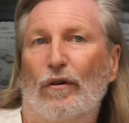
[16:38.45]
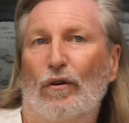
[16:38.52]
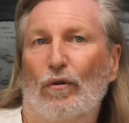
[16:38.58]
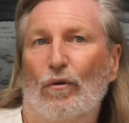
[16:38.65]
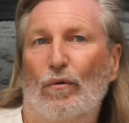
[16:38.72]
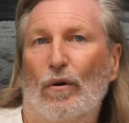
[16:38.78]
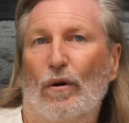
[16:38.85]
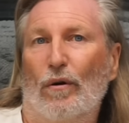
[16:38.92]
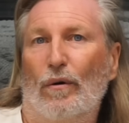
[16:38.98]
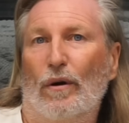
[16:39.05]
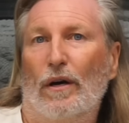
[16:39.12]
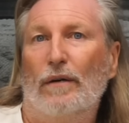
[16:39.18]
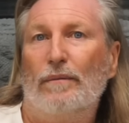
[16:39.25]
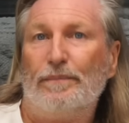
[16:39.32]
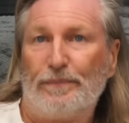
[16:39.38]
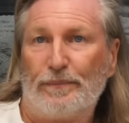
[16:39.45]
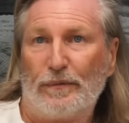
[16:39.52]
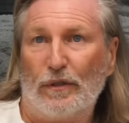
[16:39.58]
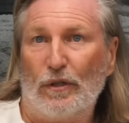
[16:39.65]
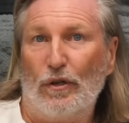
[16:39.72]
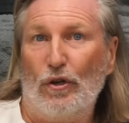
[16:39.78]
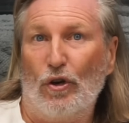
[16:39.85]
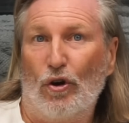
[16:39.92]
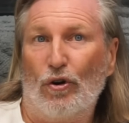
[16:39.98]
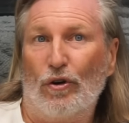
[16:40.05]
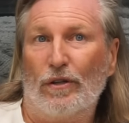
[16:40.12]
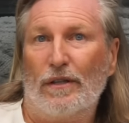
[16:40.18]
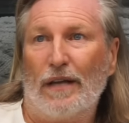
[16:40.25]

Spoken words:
who are young,